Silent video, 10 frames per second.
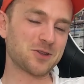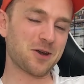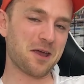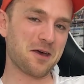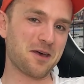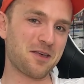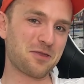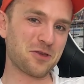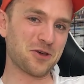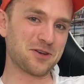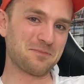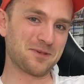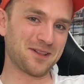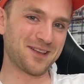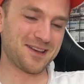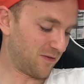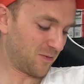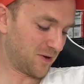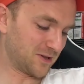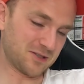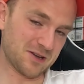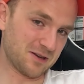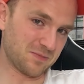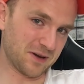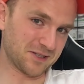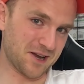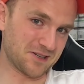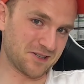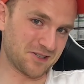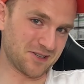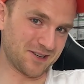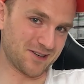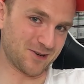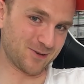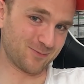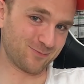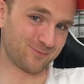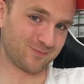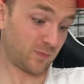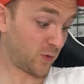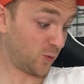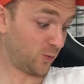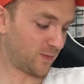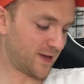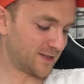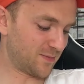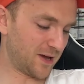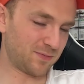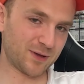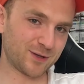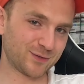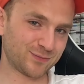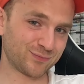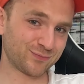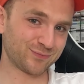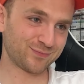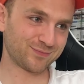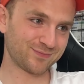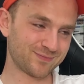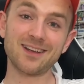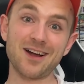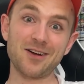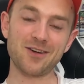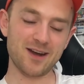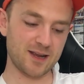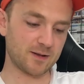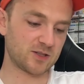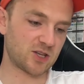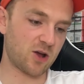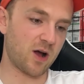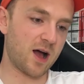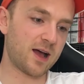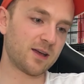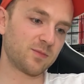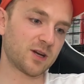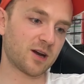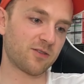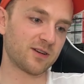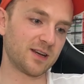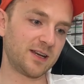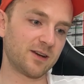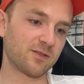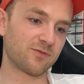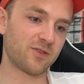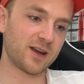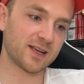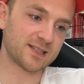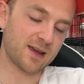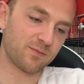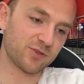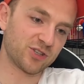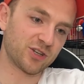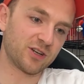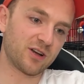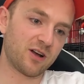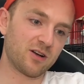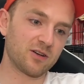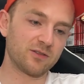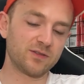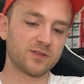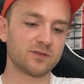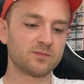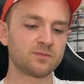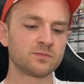it's not a third nipple. But if it was, I'd be excited to see you. Oh, there's the beep. Alrighty, so I am currently running a temperature of